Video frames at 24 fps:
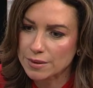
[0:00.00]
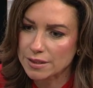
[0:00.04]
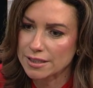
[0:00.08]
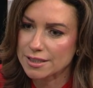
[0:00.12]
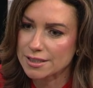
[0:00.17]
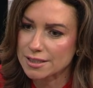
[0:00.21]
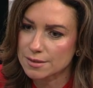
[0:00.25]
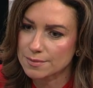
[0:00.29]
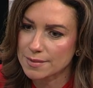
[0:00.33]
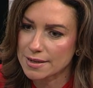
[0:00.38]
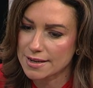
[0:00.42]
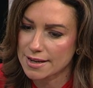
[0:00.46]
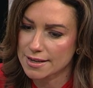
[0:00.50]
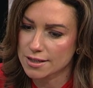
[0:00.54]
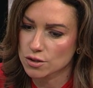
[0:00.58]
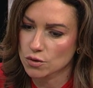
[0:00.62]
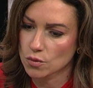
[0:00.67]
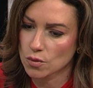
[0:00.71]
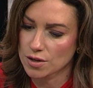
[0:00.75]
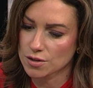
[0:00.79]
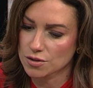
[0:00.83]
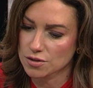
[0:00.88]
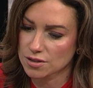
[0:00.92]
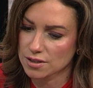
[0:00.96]
will lead into my next
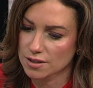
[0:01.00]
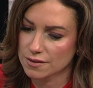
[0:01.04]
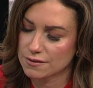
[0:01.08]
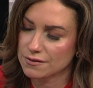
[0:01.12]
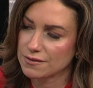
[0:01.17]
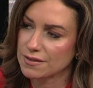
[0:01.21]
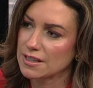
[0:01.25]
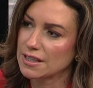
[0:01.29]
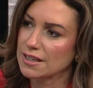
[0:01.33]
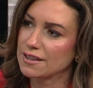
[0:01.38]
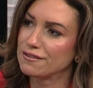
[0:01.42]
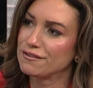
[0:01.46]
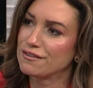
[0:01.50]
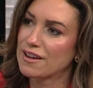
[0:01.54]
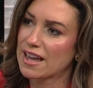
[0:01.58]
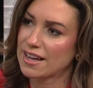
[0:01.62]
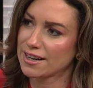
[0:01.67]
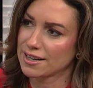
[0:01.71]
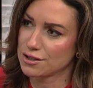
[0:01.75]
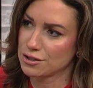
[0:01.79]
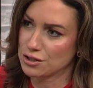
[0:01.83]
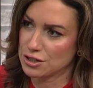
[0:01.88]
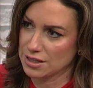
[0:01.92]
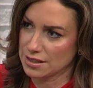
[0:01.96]
question of the
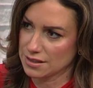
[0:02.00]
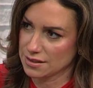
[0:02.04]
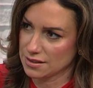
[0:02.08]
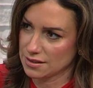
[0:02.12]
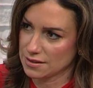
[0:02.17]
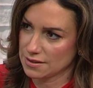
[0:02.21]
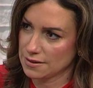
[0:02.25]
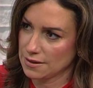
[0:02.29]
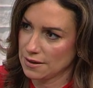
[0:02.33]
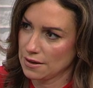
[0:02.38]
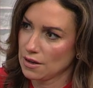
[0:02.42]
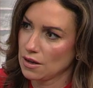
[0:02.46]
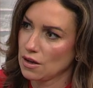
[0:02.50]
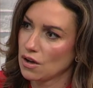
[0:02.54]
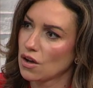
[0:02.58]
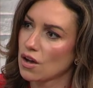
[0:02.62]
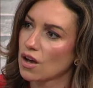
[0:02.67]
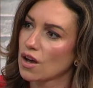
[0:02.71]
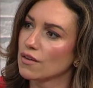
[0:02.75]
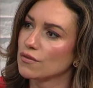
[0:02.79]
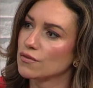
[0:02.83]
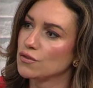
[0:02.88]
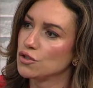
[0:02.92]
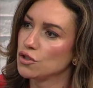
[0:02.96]
advantages
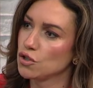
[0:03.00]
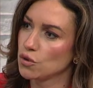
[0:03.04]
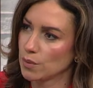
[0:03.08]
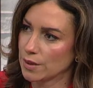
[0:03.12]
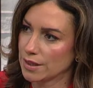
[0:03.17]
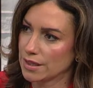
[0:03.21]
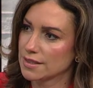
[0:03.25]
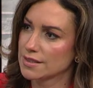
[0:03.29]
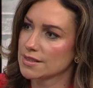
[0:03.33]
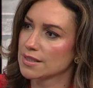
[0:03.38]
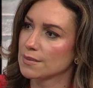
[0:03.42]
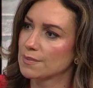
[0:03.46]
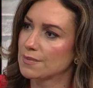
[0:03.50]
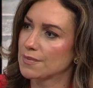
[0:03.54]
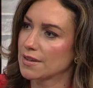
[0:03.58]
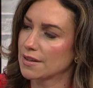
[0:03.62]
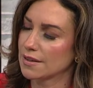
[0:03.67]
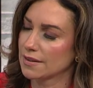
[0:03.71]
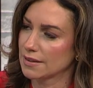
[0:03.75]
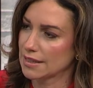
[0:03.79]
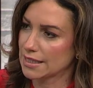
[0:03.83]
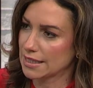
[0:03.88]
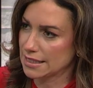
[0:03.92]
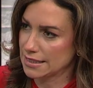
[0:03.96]
of doing
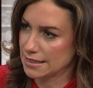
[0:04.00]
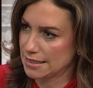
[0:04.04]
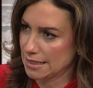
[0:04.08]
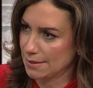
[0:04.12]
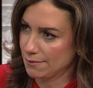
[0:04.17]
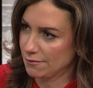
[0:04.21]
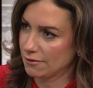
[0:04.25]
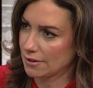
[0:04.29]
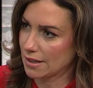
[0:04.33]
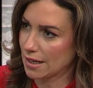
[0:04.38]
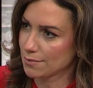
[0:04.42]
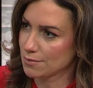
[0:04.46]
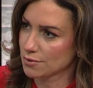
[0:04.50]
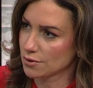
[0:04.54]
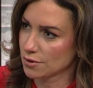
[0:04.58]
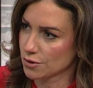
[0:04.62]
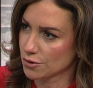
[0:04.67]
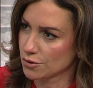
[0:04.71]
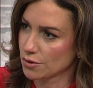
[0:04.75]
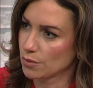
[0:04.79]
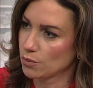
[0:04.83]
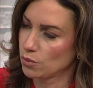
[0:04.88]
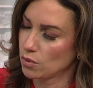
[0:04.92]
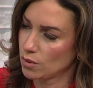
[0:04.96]
something like a DIEP flap
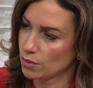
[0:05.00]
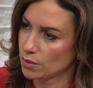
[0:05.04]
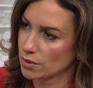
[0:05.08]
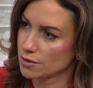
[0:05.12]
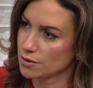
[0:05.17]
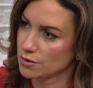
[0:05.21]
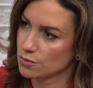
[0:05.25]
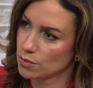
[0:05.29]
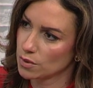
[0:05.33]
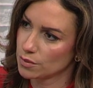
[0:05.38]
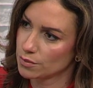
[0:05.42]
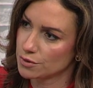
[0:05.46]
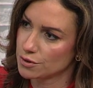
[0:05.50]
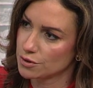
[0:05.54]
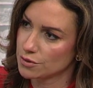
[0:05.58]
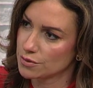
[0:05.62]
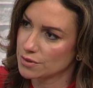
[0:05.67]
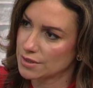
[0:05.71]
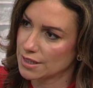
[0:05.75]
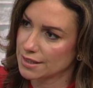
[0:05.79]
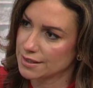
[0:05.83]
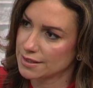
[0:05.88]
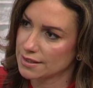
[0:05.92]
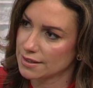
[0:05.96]
surgery. What would you
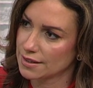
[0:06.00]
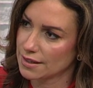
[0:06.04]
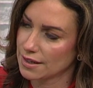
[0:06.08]
say to